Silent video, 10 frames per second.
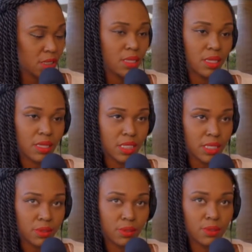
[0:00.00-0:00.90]
and then they
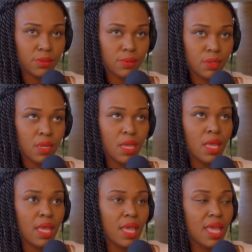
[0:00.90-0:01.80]
tell you.
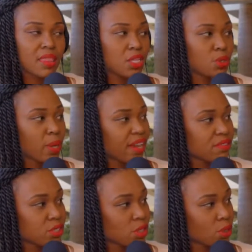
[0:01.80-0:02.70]
And then you
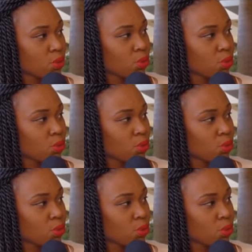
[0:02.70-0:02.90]
have to go